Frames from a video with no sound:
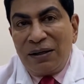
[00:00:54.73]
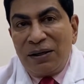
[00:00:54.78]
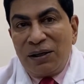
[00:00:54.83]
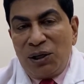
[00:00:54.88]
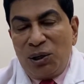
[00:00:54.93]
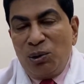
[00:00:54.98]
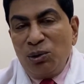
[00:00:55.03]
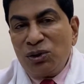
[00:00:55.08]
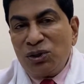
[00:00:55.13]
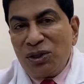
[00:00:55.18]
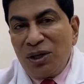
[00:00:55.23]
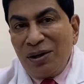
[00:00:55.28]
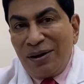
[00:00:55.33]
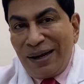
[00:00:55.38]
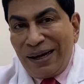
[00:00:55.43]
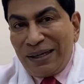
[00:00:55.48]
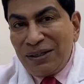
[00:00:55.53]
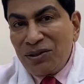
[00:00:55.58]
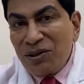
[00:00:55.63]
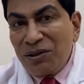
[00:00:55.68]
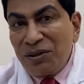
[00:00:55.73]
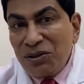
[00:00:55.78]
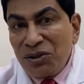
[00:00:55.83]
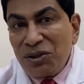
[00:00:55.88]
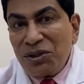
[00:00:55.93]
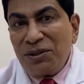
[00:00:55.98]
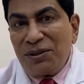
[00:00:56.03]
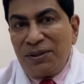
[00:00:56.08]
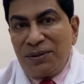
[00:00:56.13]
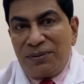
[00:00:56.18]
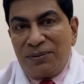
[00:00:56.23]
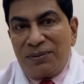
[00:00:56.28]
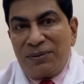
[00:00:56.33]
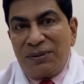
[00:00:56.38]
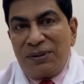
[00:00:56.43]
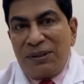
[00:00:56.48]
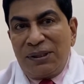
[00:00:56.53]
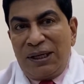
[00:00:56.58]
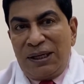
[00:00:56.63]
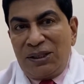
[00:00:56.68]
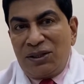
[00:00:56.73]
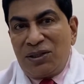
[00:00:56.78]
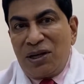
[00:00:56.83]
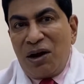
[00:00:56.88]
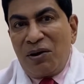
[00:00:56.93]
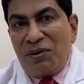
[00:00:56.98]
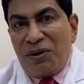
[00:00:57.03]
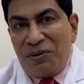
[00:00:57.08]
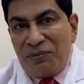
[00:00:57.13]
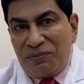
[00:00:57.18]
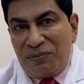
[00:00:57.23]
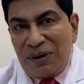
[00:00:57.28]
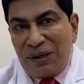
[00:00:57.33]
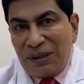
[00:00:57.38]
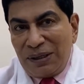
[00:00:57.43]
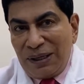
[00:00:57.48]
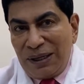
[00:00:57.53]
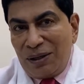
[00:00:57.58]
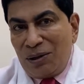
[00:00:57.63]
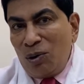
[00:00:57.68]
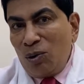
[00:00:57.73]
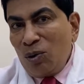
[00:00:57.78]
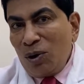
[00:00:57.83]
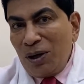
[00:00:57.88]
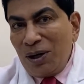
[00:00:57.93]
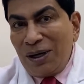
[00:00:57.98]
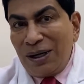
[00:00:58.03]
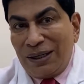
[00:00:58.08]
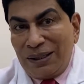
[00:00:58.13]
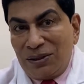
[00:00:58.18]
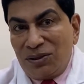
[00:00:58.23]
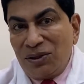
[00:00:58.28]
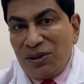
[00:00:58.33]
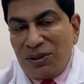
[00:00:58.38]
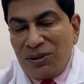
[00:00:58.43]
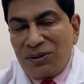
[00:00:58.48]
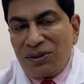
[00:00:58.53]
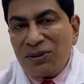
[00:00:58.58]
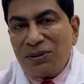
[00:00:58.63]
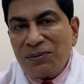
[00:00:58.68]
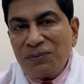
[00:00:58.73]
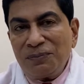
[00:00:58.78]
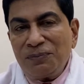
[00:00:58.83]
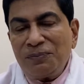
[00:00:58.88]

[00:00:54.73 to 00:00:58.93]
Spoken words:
Houston Laser Institute, is now defunct and no longer exists.